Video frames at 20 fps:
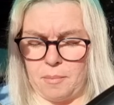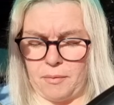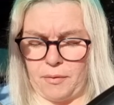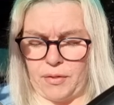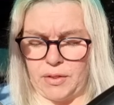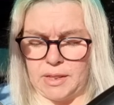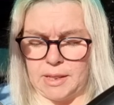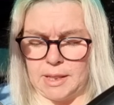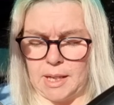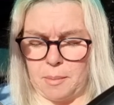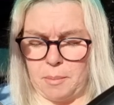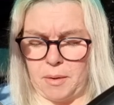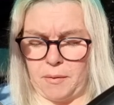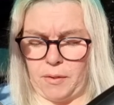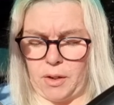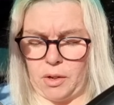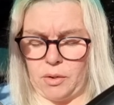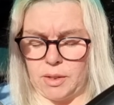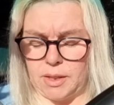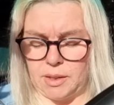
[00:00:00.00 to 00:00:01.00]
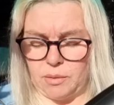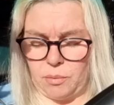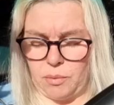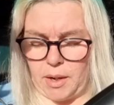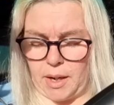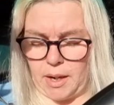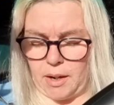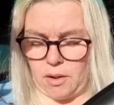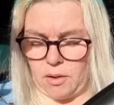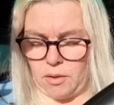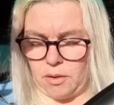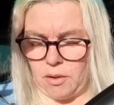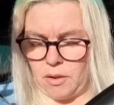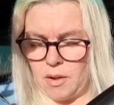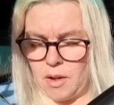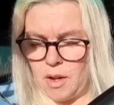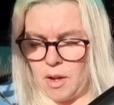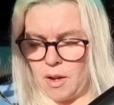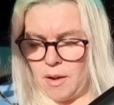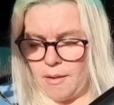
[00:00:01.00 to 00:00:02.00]
For some of you as well,
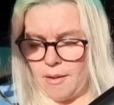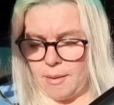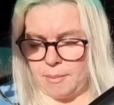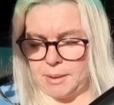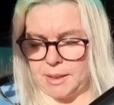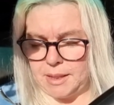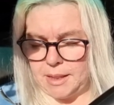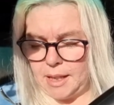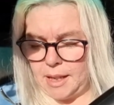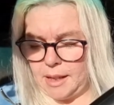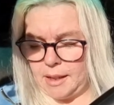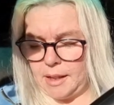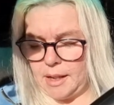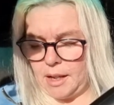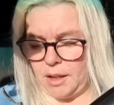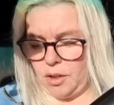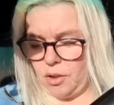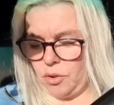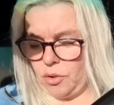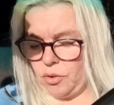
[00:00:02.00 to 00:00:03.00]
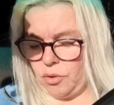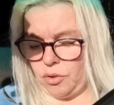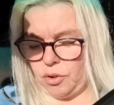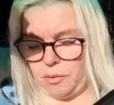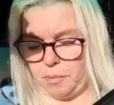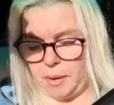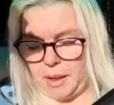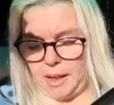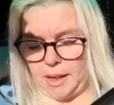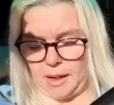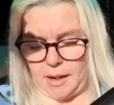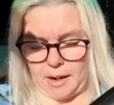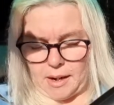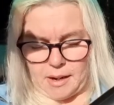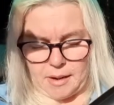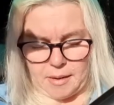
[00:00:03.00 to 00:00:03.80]
I'm seeing that you could be